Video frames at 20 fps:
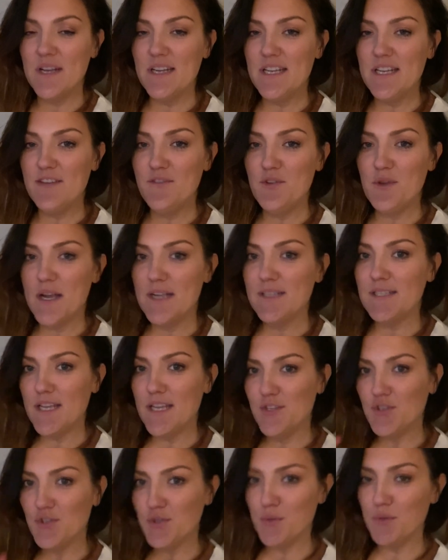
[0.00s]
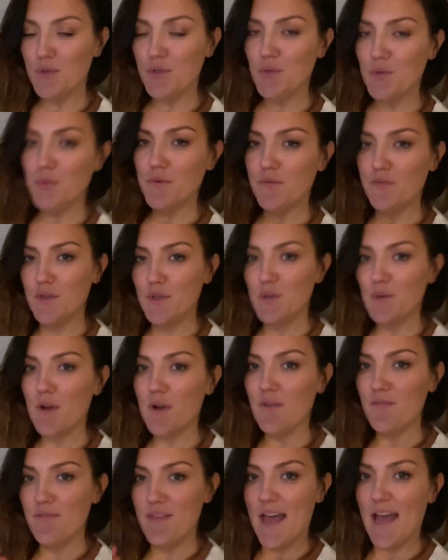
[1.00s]
to give you guys a true review
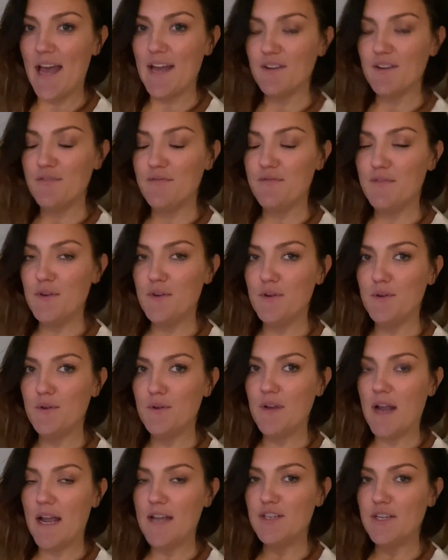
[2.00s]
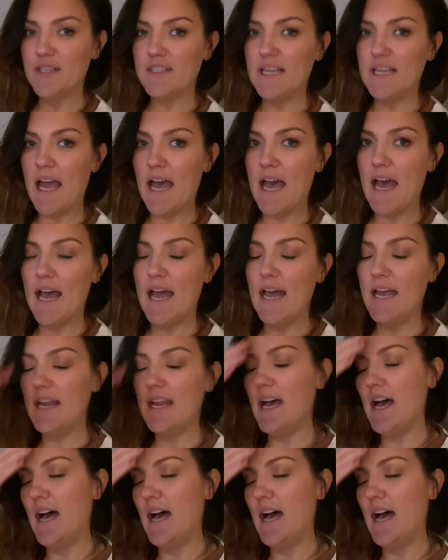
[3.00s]
of that food I just had.